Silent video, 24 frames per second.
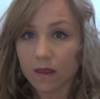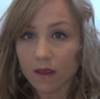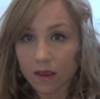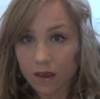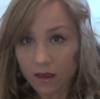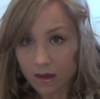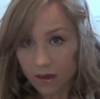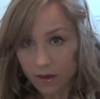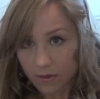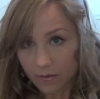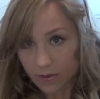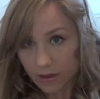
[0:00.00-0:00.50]

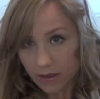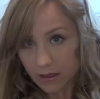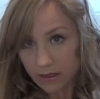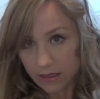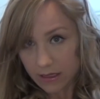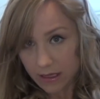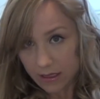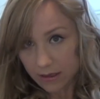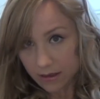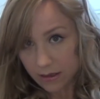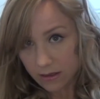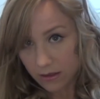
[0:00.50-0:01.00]
And I'm going to
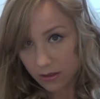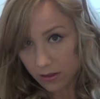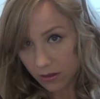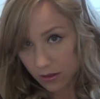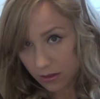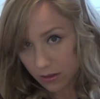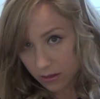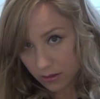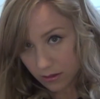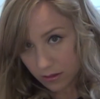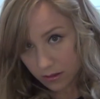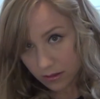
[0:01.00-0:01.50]
take the
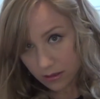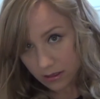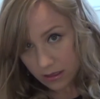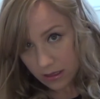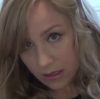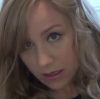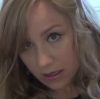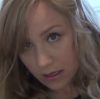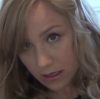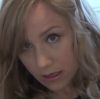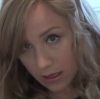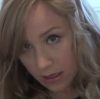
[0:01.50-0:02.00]

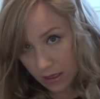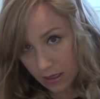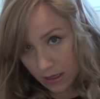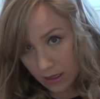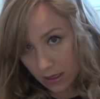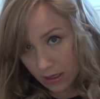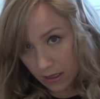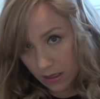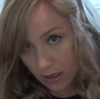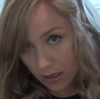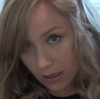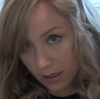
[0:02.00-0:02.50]
tongs
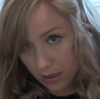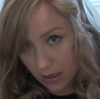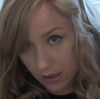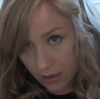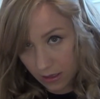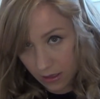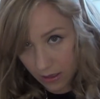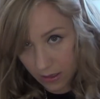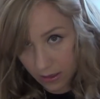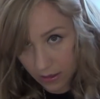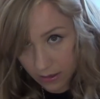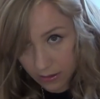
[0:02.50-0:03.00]

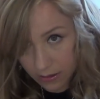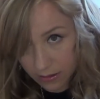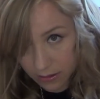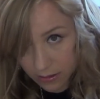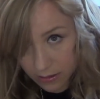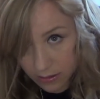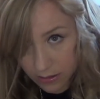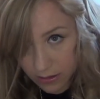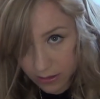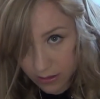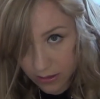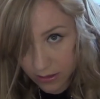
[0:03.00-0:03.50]

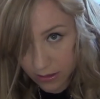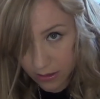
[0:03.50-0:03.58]
and